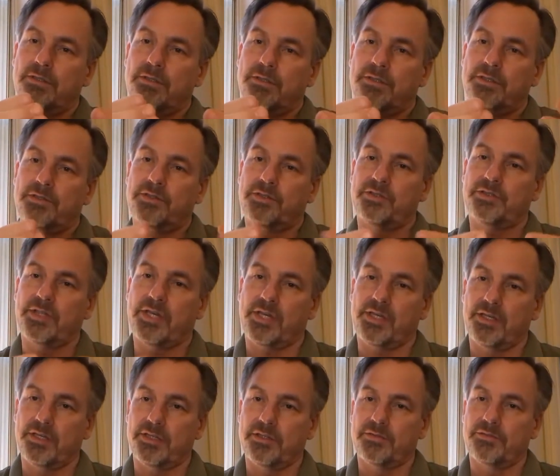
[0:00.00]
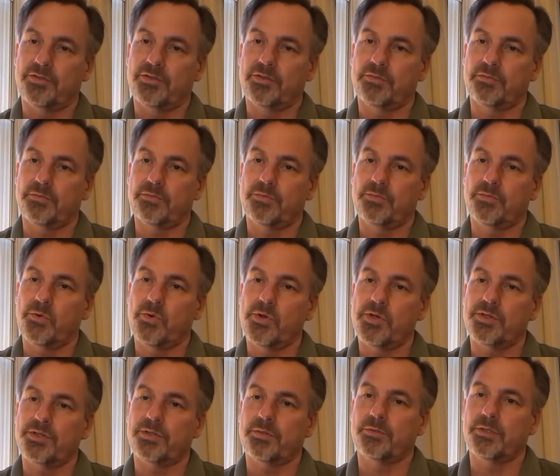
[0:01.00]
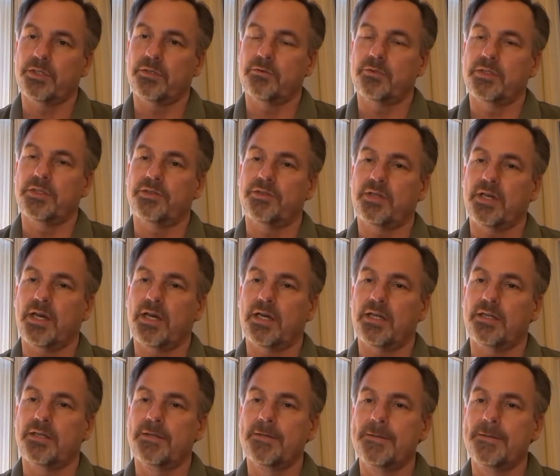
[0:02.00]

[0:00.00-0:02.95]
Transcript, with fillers: this executive's point to me was that